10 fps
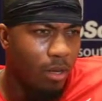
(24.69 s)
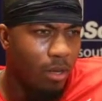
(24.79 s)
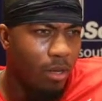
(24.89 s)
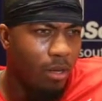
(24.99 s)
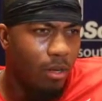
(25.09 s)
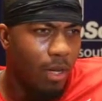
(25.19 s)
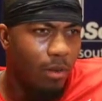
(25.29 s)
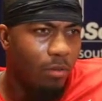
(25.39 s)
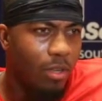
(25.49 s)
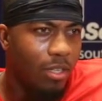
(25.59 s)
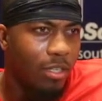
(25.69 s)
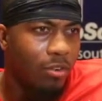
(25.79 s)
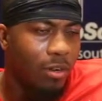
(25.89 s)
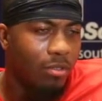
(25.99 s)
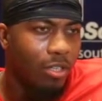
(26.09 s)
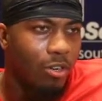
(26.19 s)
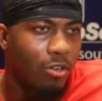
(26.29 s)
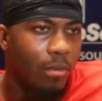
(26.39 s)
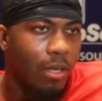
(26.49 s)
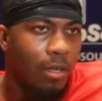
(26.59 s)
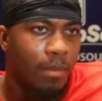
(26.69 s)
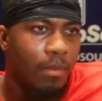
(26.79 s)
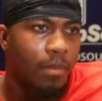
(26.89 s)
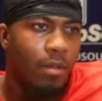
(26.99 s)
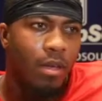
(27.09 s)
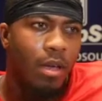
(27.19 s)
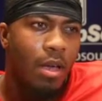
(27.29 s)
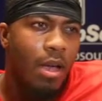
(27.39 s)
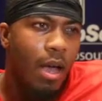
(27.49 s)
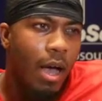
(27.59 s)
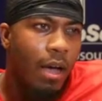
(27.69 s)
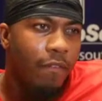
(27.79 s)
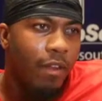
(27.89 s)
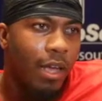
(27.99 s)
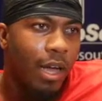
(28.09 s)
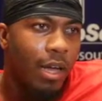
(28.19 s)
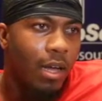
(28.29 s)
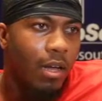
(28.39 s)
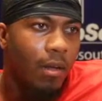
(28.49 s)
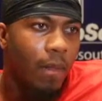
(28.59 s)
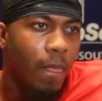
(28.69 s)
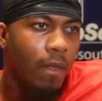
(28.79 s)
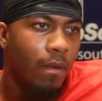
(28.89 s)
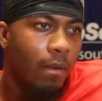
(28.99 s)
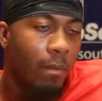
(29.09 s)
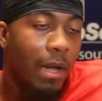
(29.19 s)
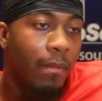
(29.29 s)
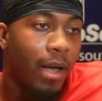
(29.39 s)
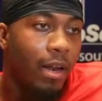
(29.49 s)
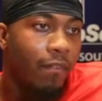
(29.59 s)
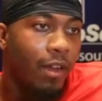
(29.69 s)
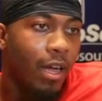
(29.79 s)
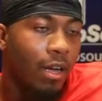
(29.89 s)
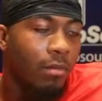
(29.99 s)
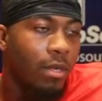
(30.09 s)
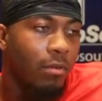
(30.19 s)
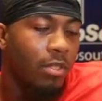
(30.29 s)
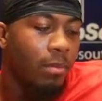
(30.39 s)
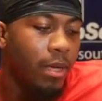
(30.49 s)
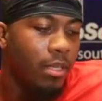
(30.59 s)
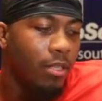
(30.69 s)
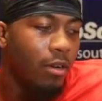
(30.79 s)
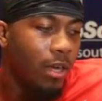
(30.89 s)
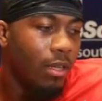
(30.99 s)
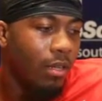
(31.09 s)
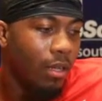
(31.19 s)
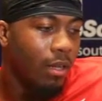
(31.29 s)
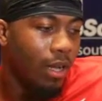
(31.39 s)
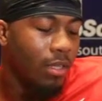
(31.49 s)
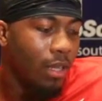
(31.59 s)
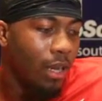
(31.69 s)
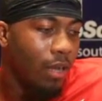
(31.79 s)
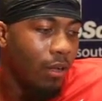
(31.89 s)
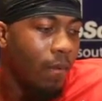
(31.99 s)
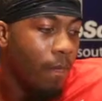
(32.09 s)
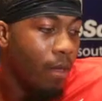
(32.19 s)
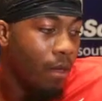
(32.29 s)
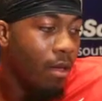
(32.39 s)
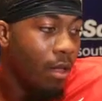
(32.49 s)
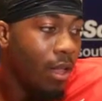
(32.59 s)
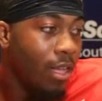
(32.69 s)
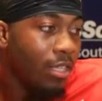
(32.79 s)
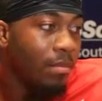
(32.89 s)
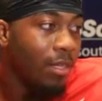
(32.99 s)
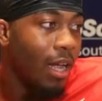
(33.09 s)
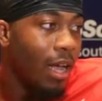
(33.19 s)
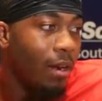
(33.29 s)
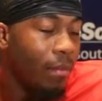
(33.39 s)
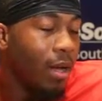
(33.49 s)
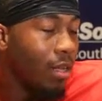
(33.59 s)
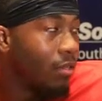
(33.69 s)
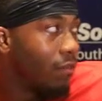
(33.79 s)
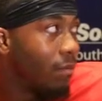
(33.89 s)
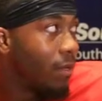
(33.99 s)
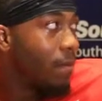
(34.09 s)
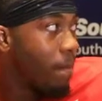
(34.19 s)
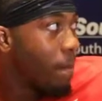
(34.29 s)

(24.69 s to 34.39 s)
I really didn't know I was third, but I feel like in my mind, I feel like I compete with the best, so I think that's something I had in mind for me.